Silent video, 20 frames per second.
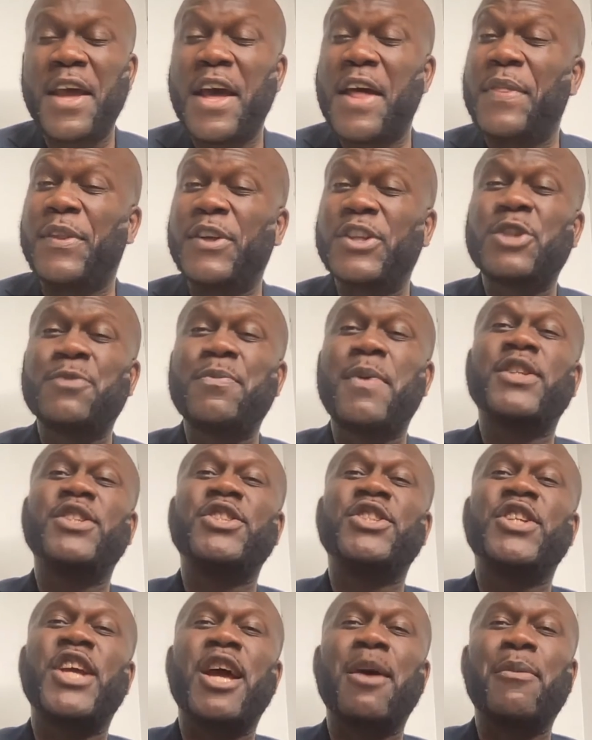This is Pastor
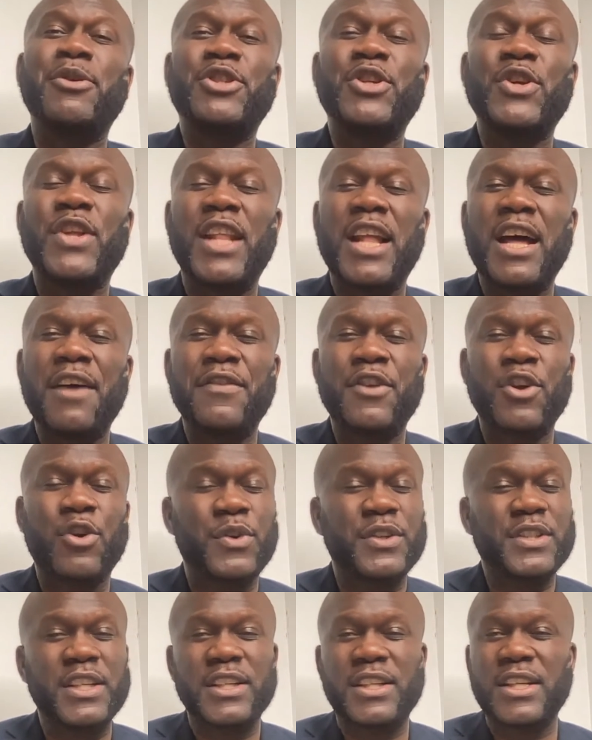Shay coming to you live, the
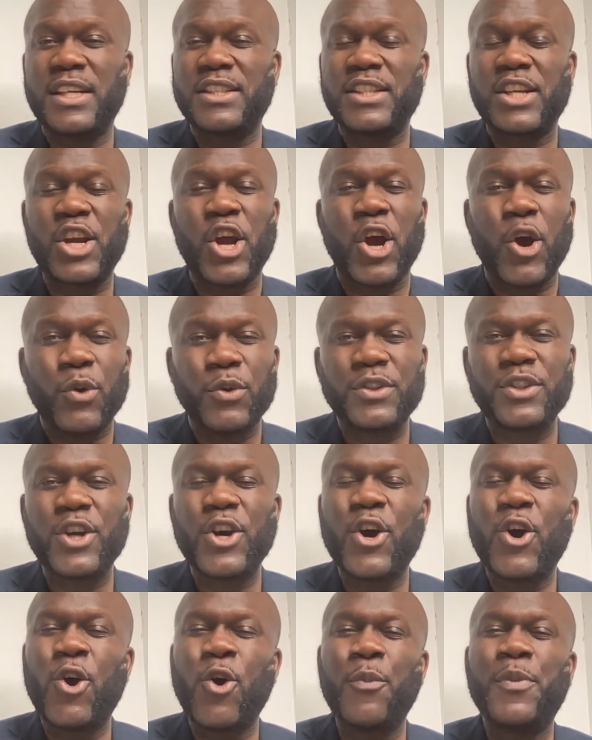Christian Dating Coach.
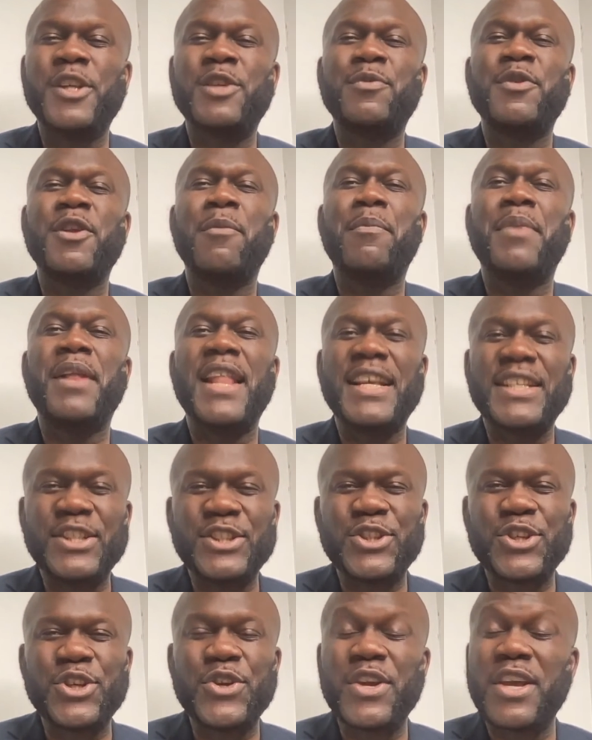Hope this has been a blessing to
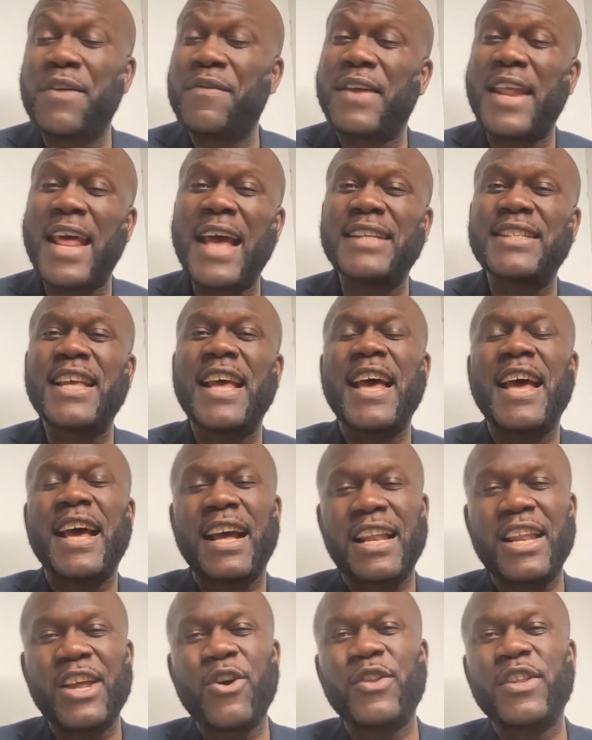you. If it has,
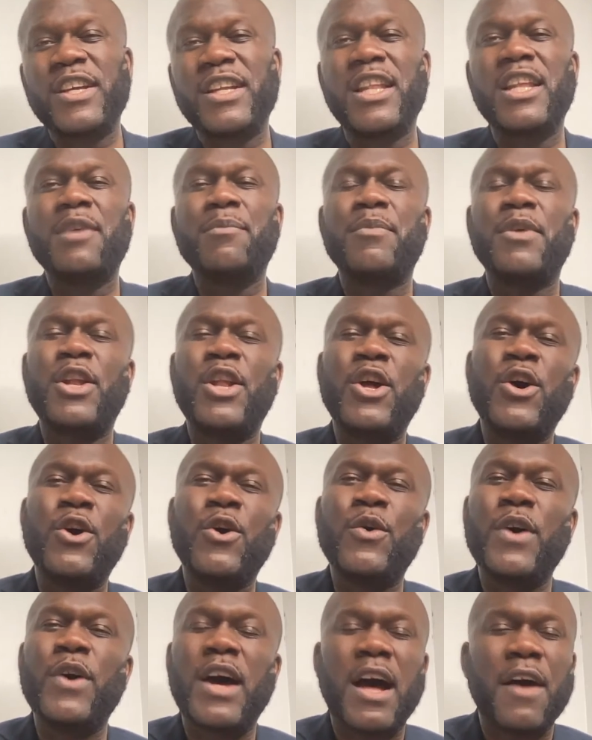click on the link below.
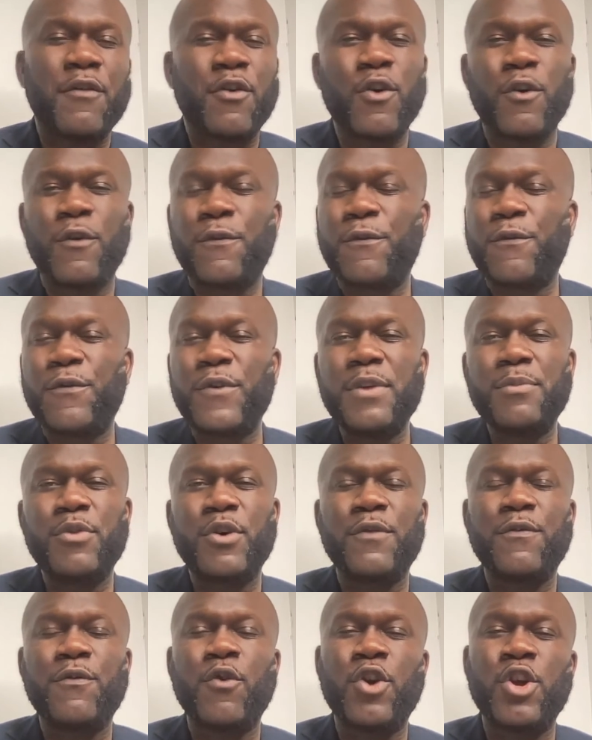I've got a free book
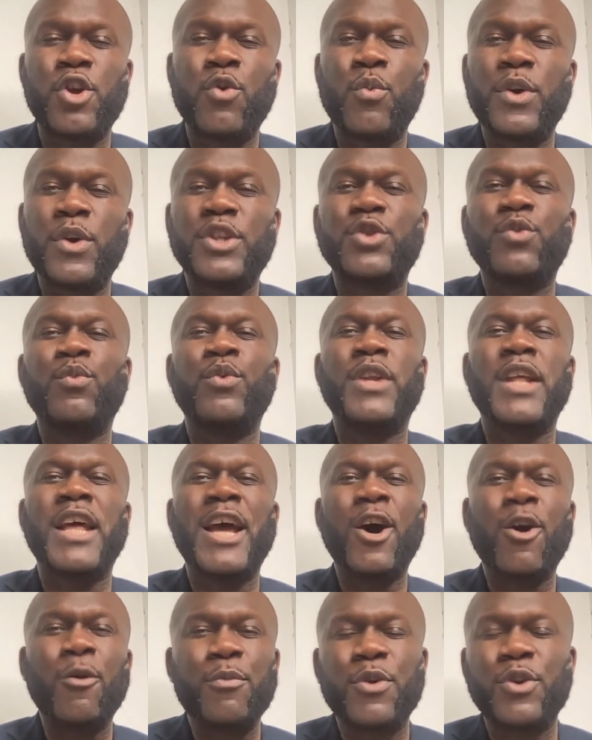for you, which will
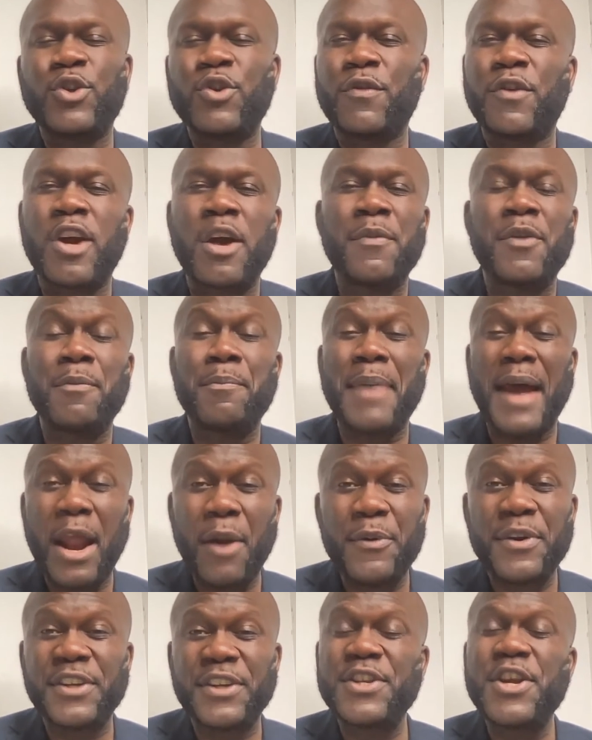help you to overcome the barriers